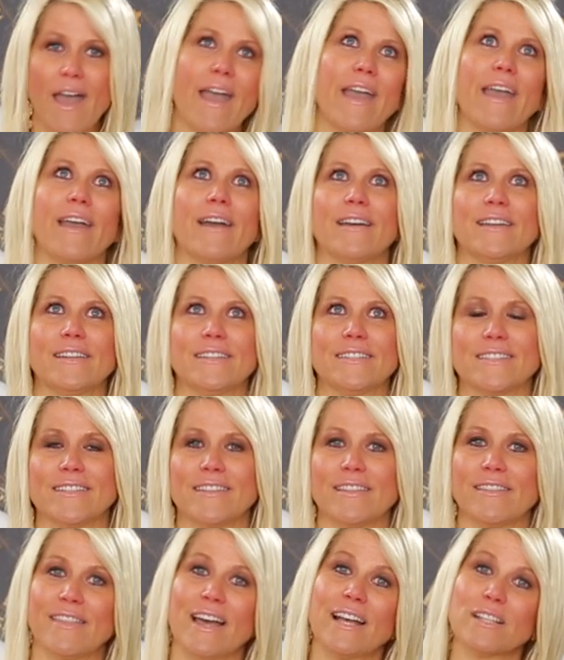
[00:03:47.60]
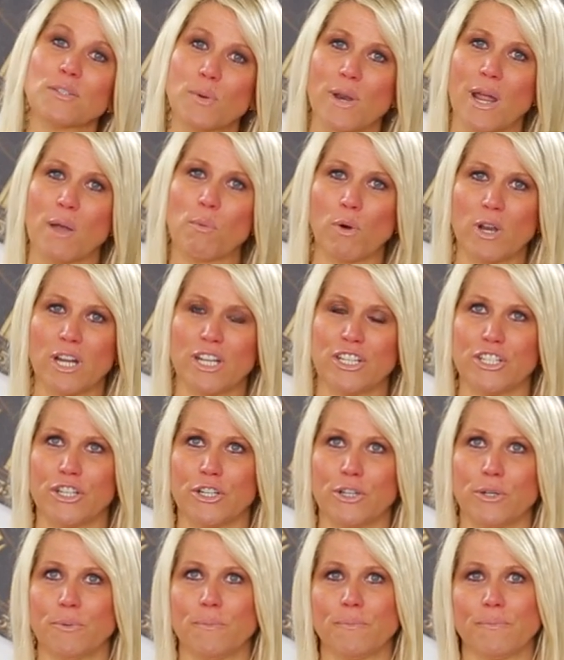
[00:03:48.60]
And that's what I want to
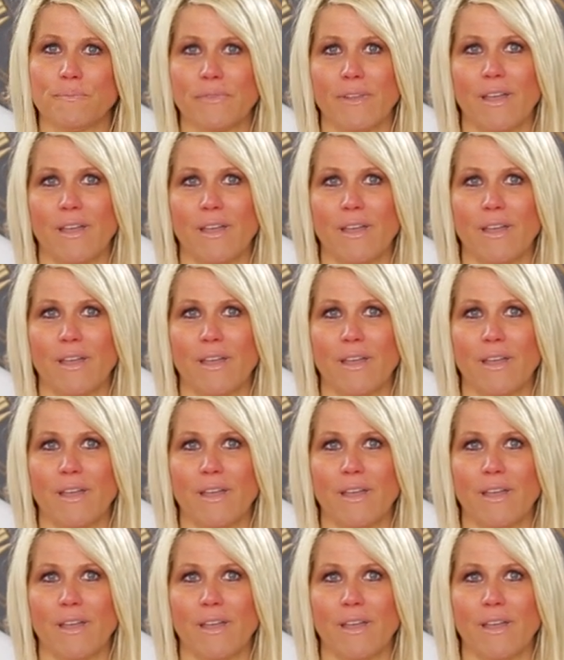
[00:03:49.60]
do.